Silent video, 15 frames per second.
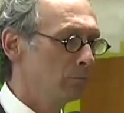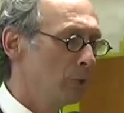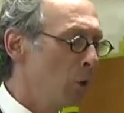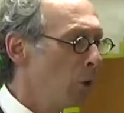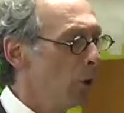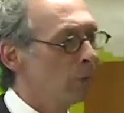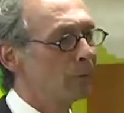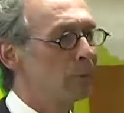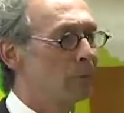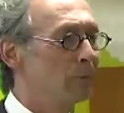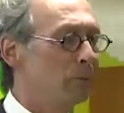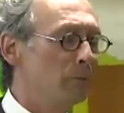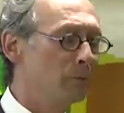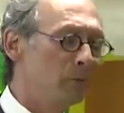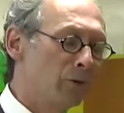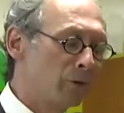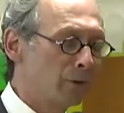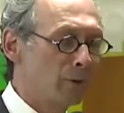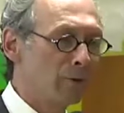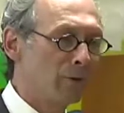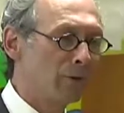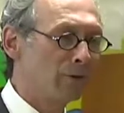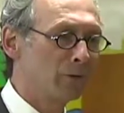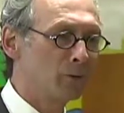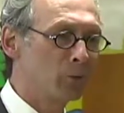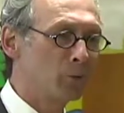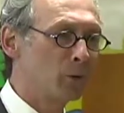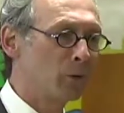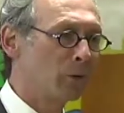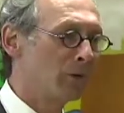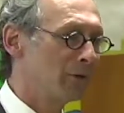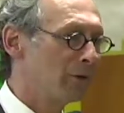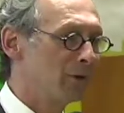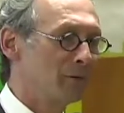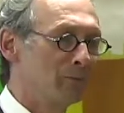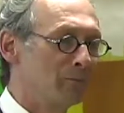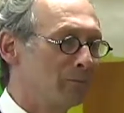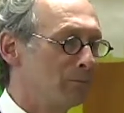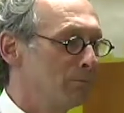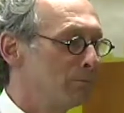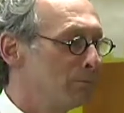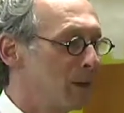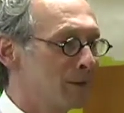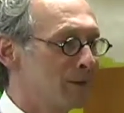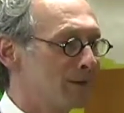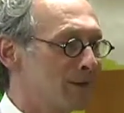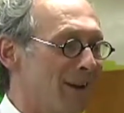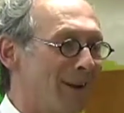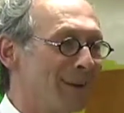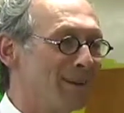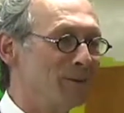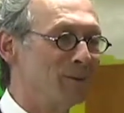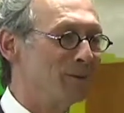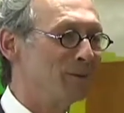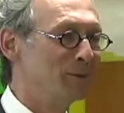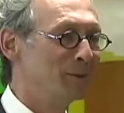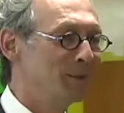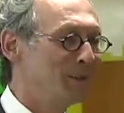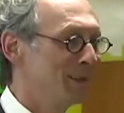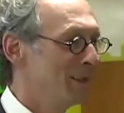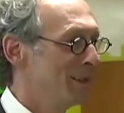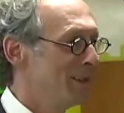all of whom deserve this award as much as I do.